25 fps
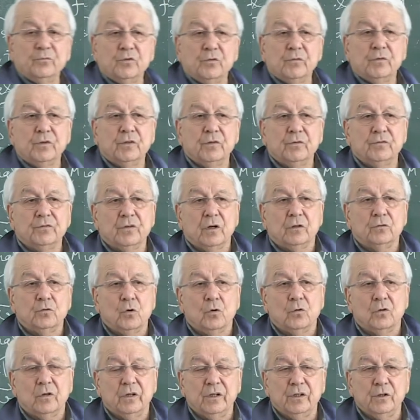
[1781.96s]
derivatives are
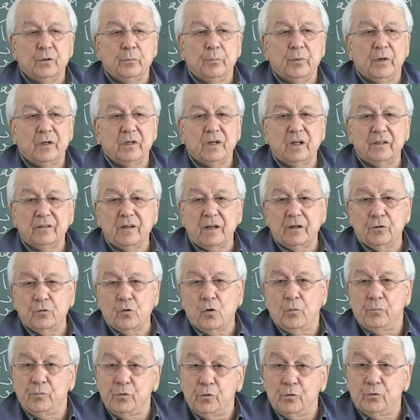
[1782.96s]
totally independent. They
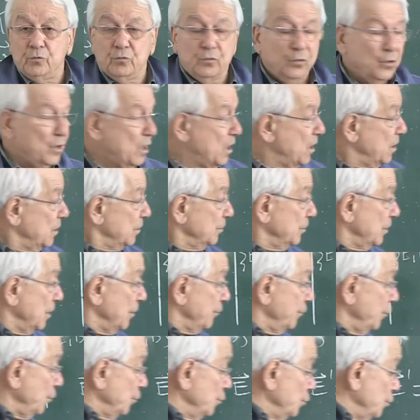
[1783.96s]
commute.
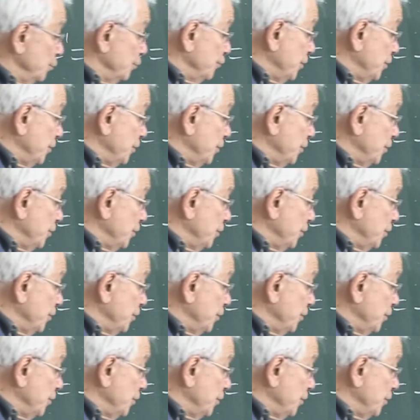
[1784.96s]
Therefore, you